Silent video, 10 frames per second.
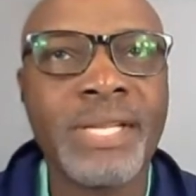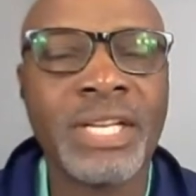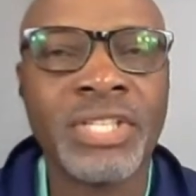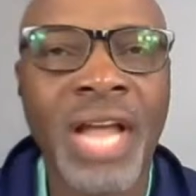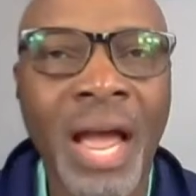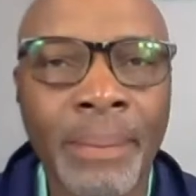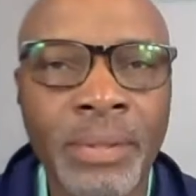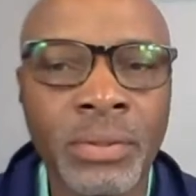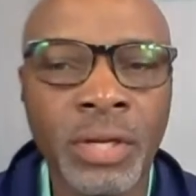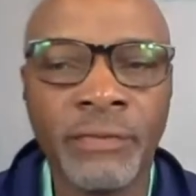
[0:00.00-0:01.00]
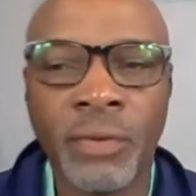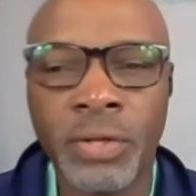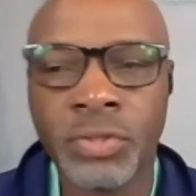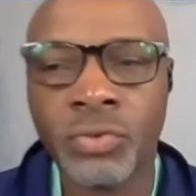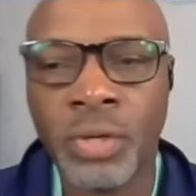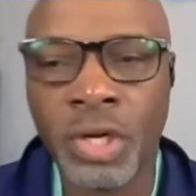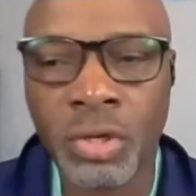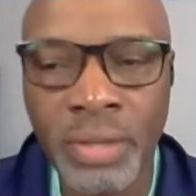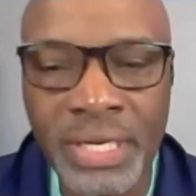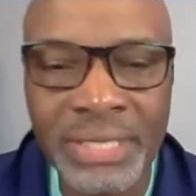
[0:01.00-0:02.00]
there's an opportunity for us to
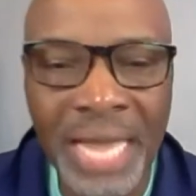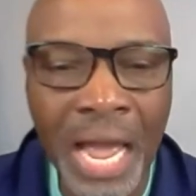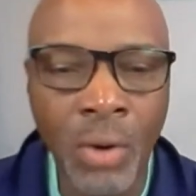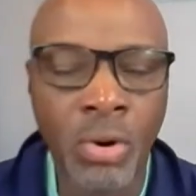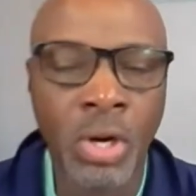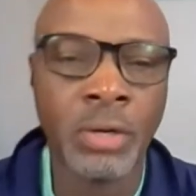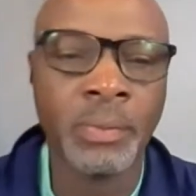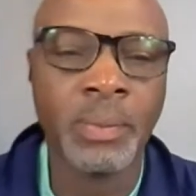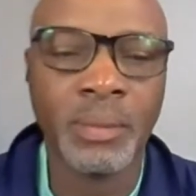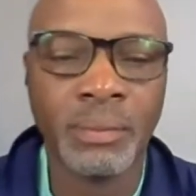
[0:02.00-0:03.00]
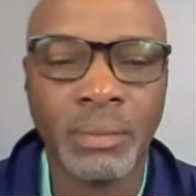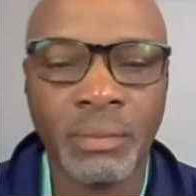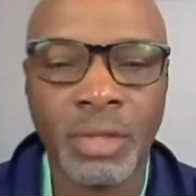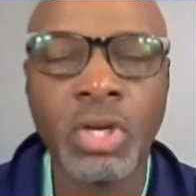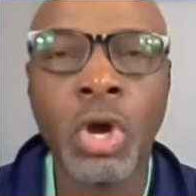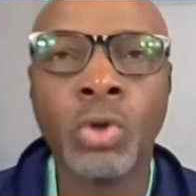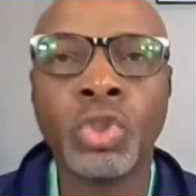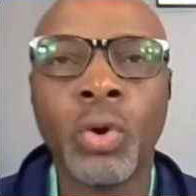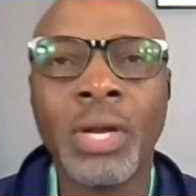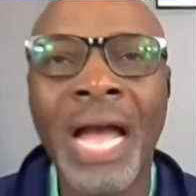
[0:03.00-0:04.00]
increase our
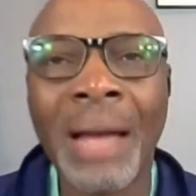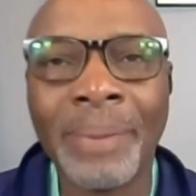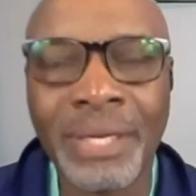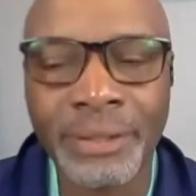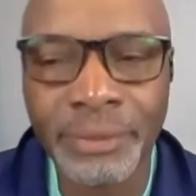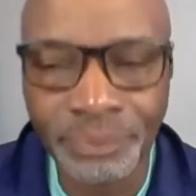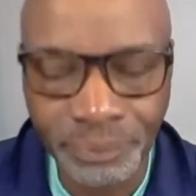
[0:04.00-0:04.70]
cultural competence.